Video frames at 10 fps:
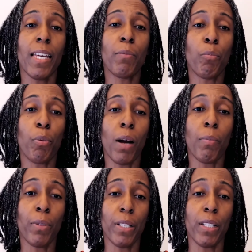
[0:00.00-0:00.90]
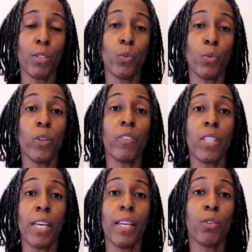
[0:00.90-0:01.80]
in properties with
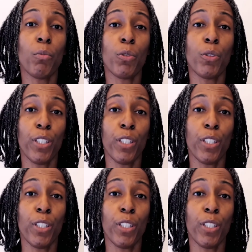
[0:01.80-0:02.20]
10 or more